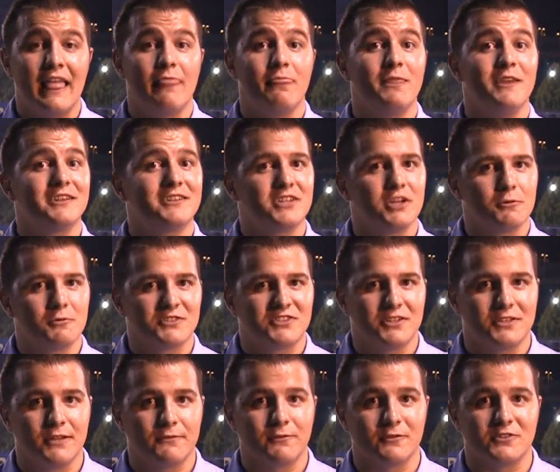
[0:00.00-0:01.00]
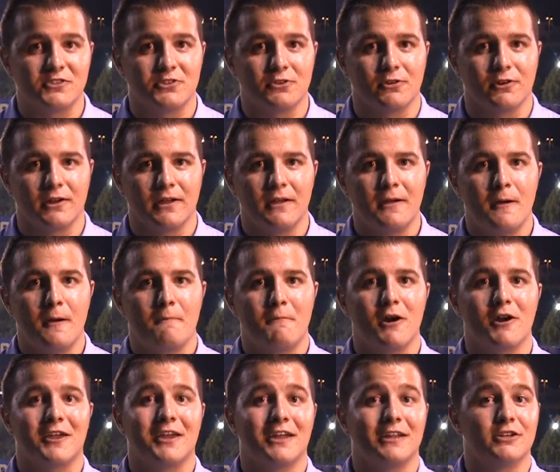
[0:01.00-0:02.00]
This year was a different story.
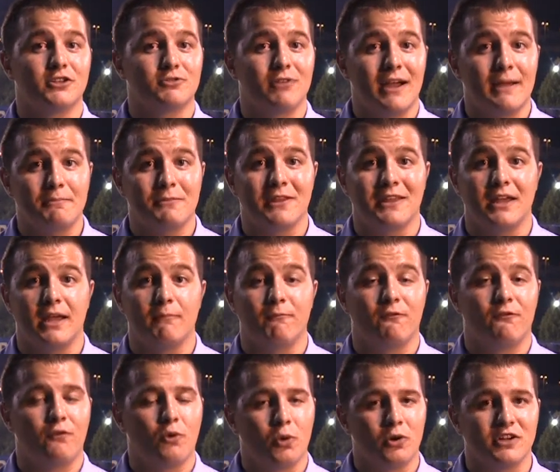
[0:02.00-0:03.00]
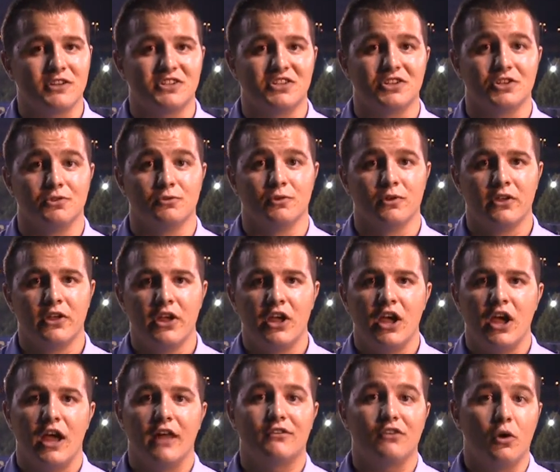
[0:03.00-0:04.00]
Marquette dropped the game 4-2.
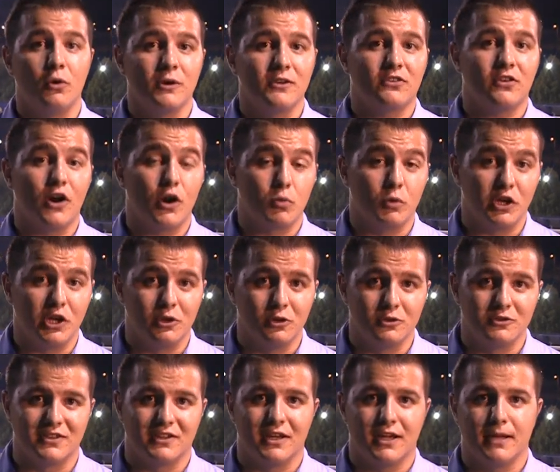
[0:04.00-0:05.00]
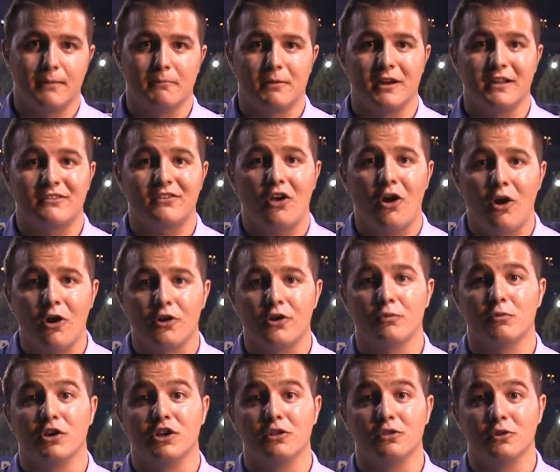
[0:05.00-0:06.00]
It's always hard when you lose a game, but it's
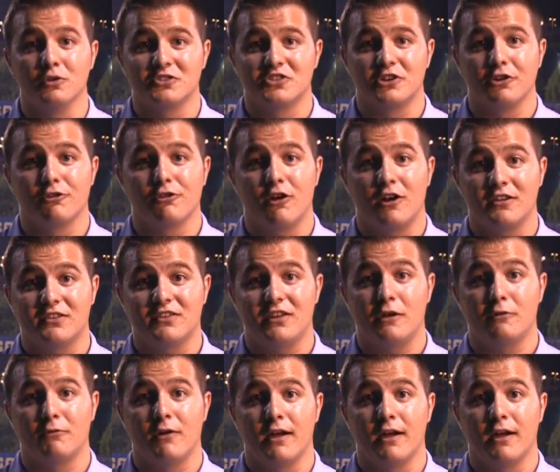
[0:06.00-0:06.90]
harder when you lose to your crosstown